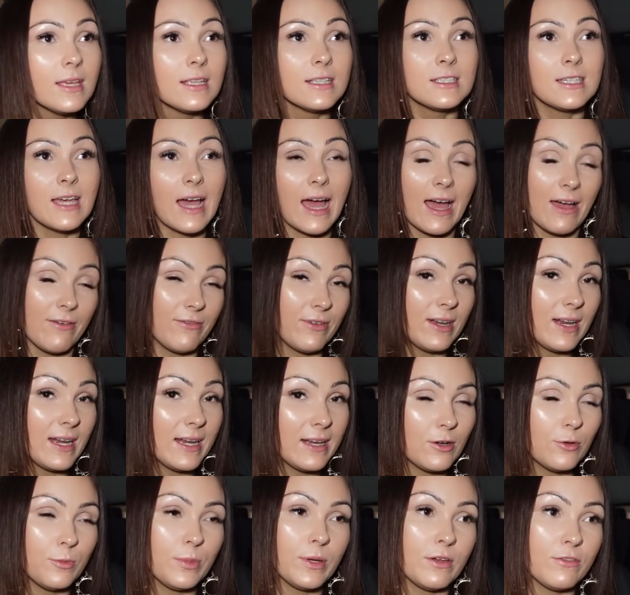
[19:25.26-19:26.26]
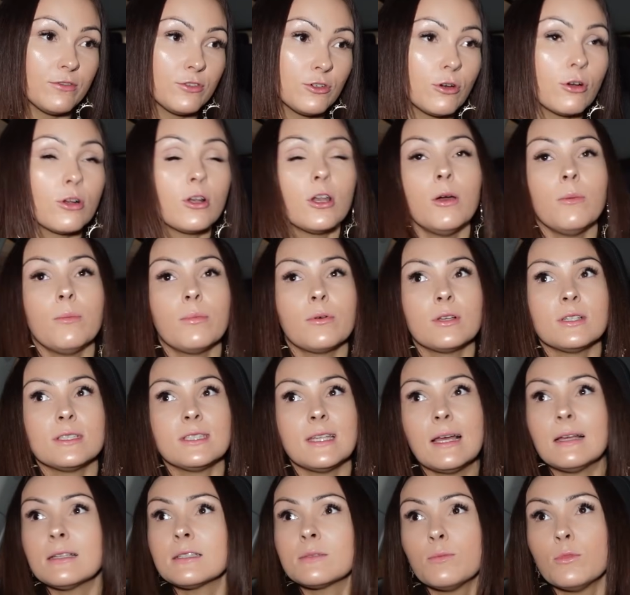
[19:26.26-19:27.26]
to having a little bit of chocolate, because
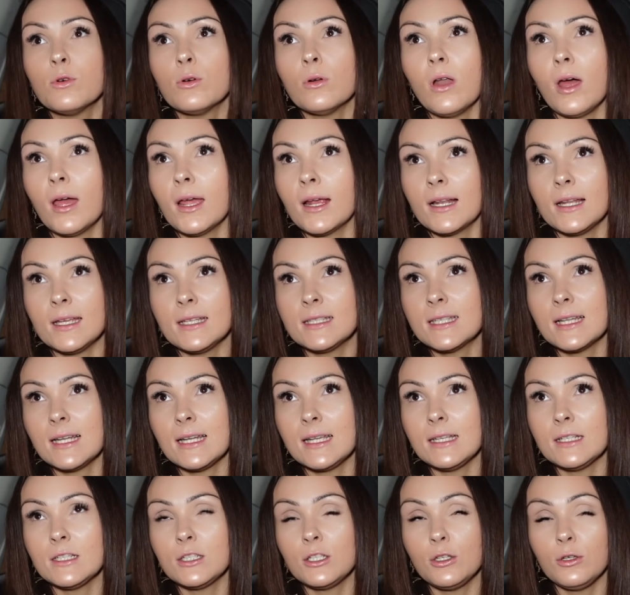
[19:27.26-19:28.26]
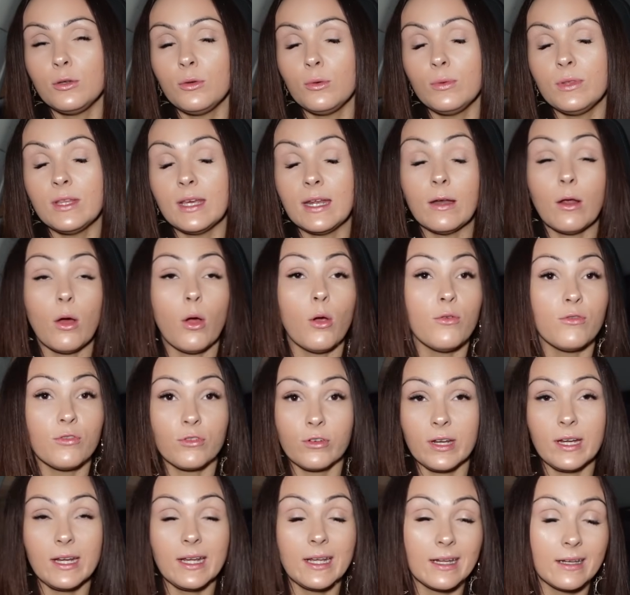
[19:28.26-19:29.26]
that's more likely to lead to you then
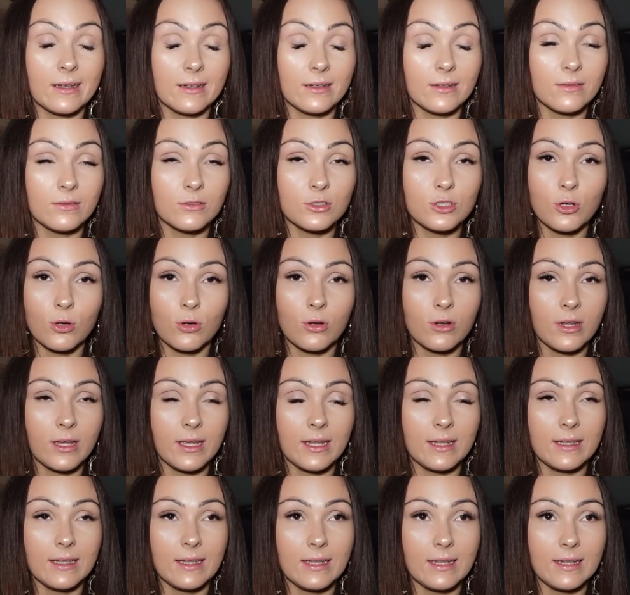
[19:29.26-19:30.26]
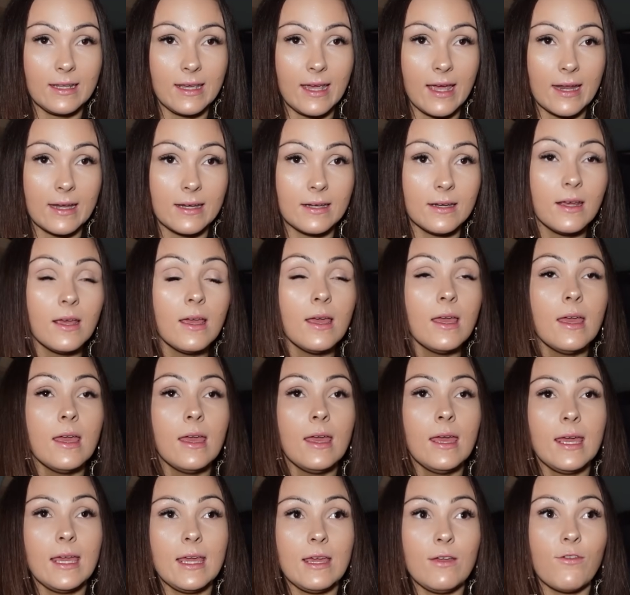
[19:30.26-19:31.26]
overeating chocolate in, in the end,
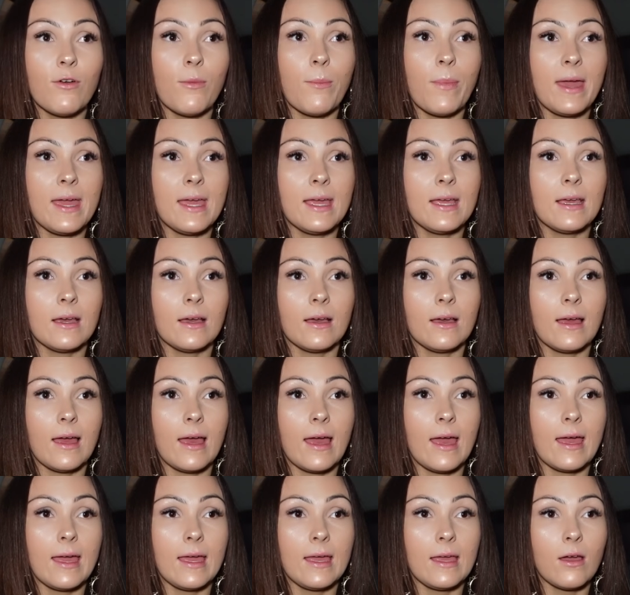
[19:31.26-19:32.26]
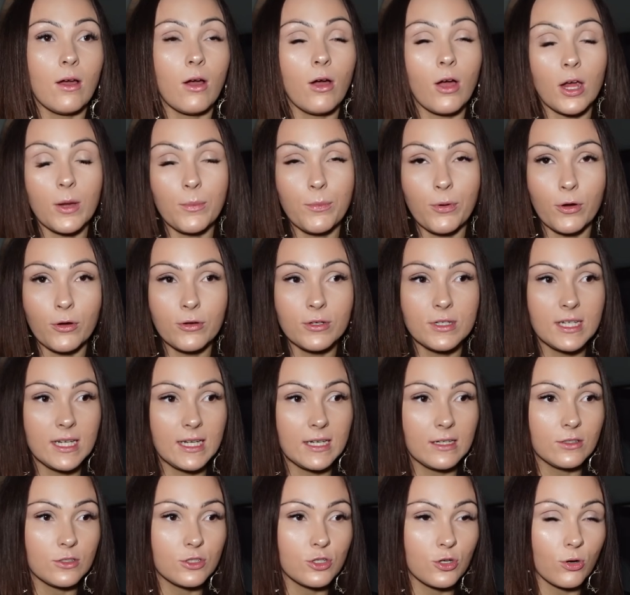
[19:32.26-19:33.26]
either make a high
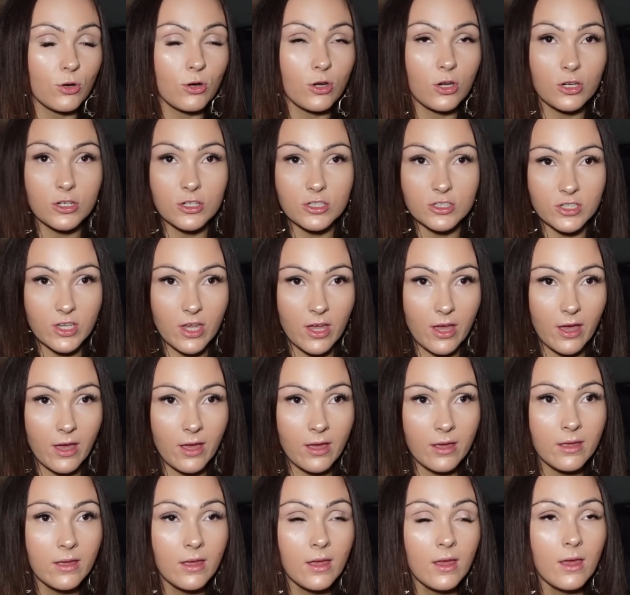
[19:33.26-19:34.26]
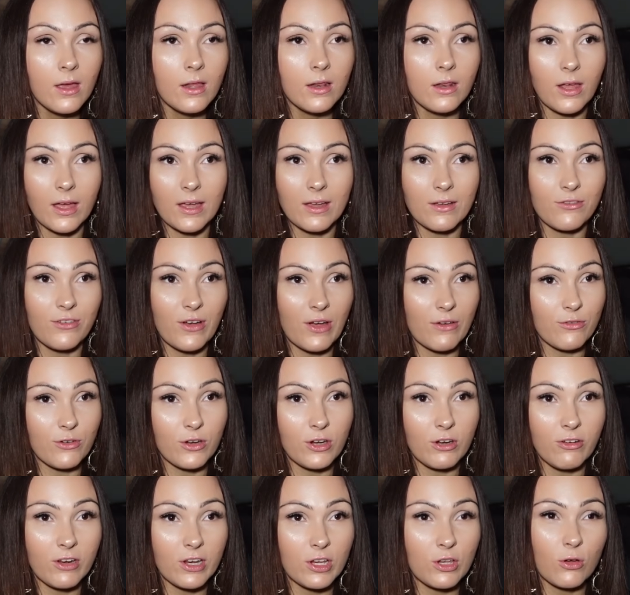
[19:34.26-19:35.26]
protein chocolate dessert, like fat free
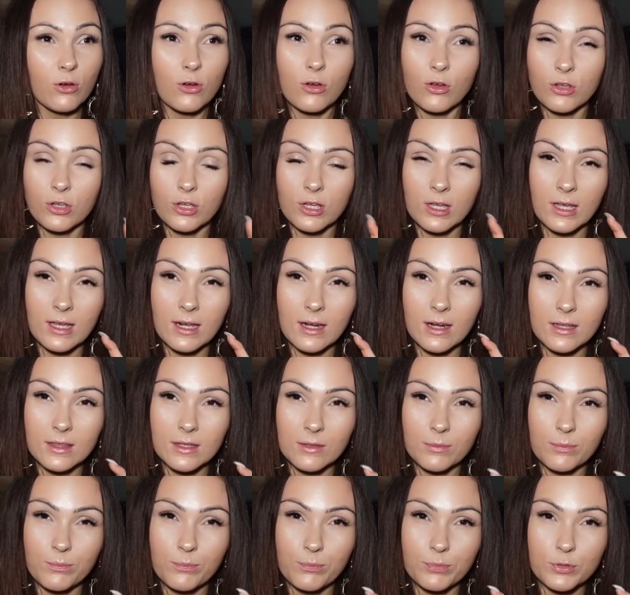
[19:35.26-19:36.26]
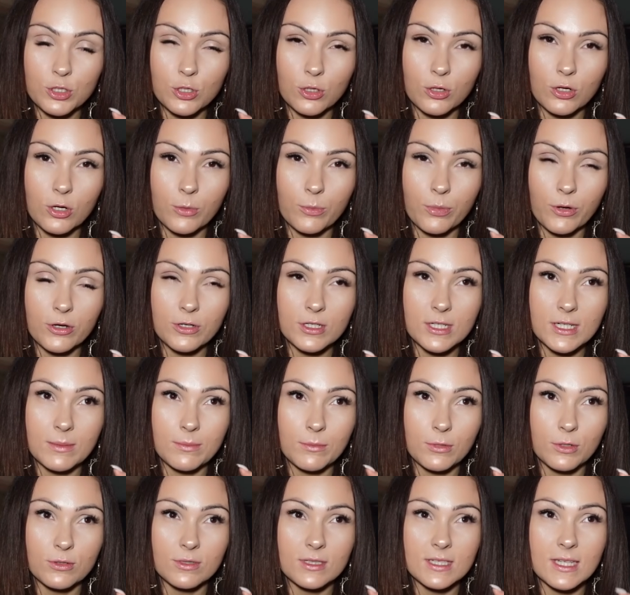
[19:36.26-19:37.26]
Greek yogurt, you can get like the chocolate protein
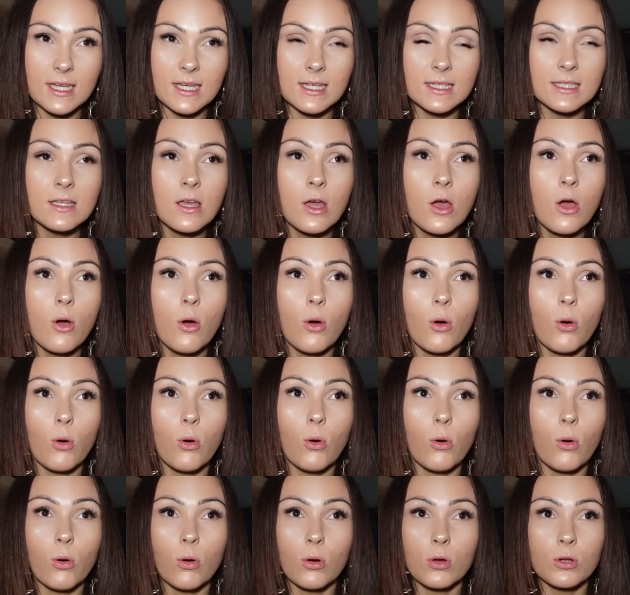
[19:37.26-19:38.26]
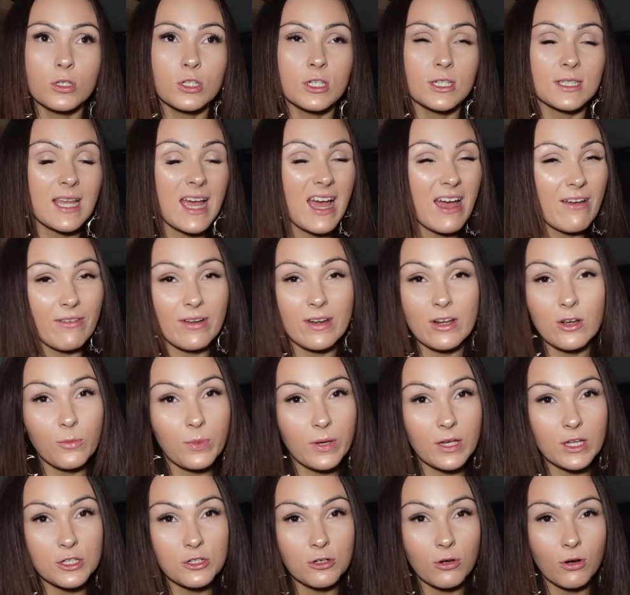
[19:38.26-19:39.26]
mousses, or just have a little
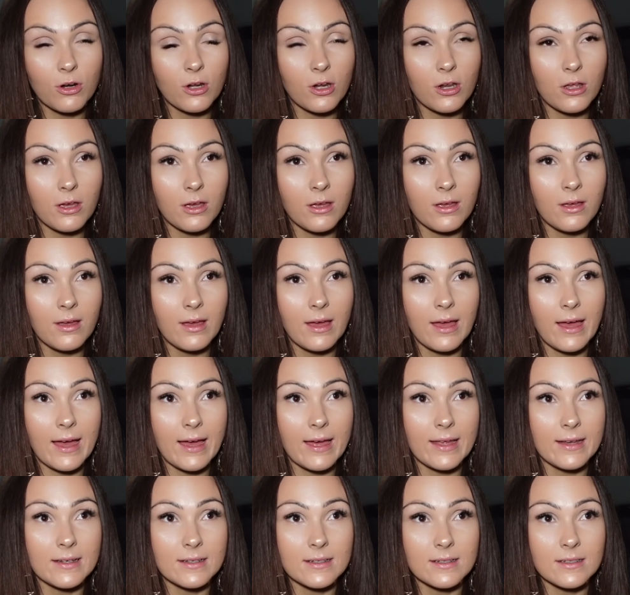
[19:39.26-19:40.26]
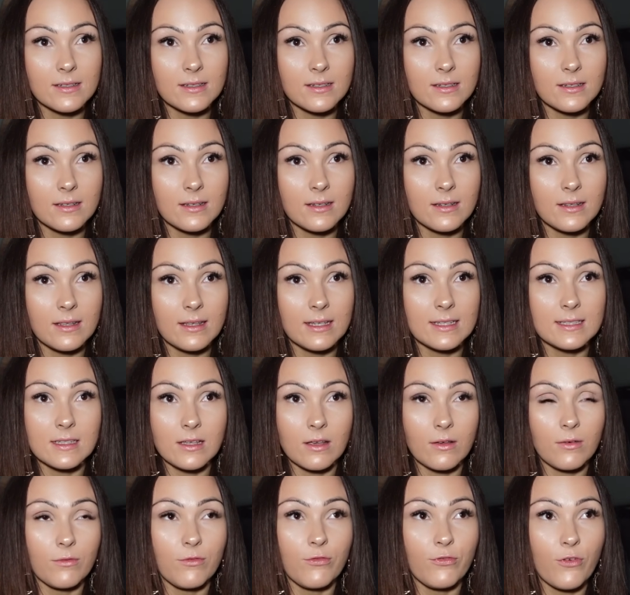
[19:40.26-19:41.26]
bit of chocolate and is
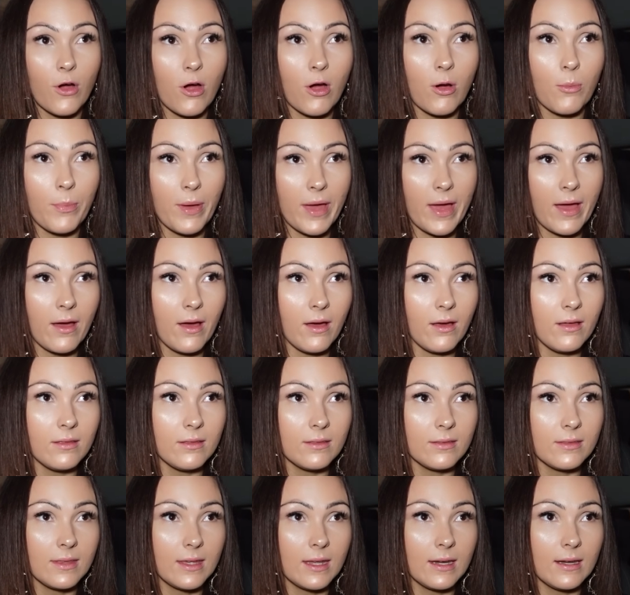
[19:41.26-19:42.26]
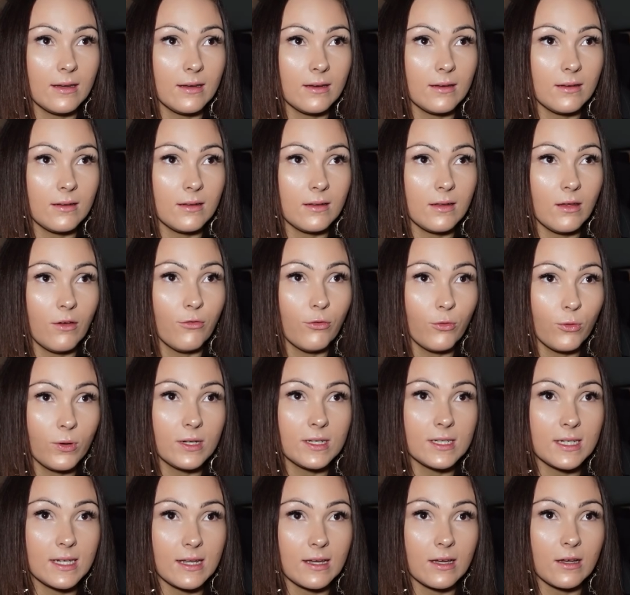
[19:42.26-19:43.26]
far better than
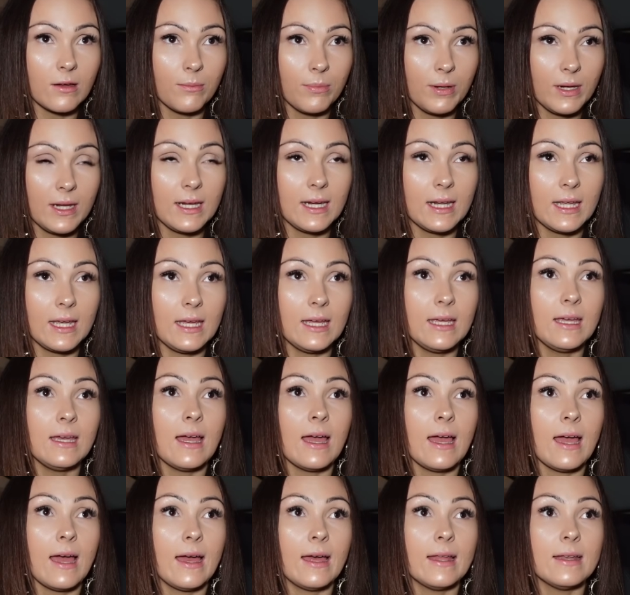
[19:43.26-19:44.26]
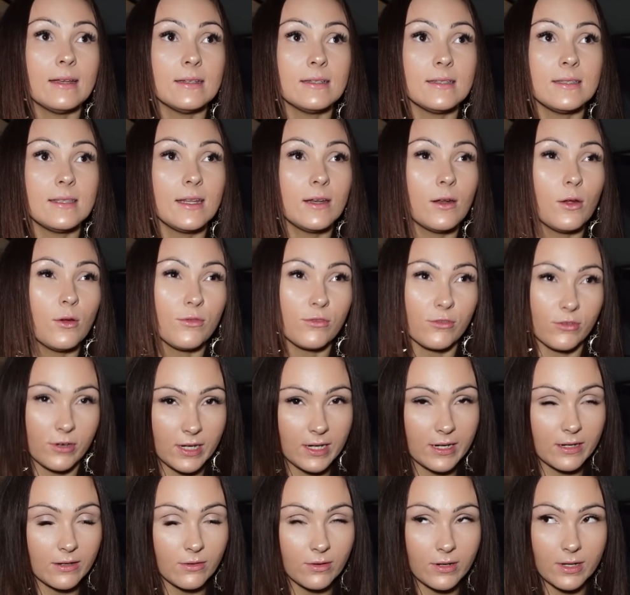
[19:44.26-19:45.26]
avoiding it completely and then
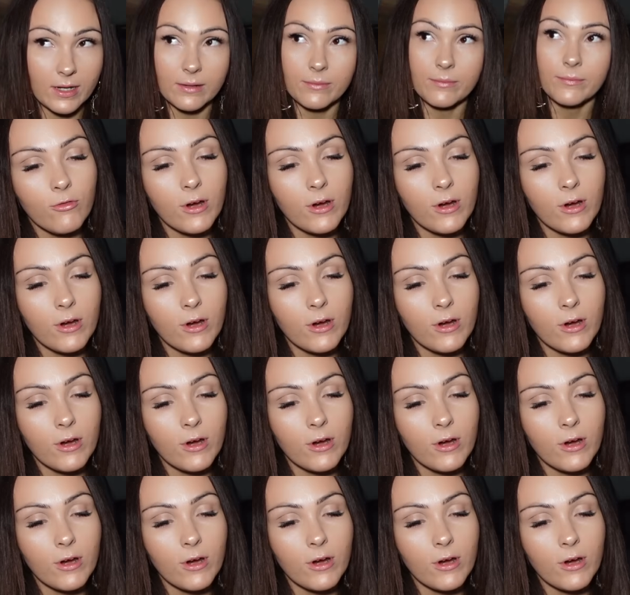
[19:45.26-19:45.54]
overeating on it.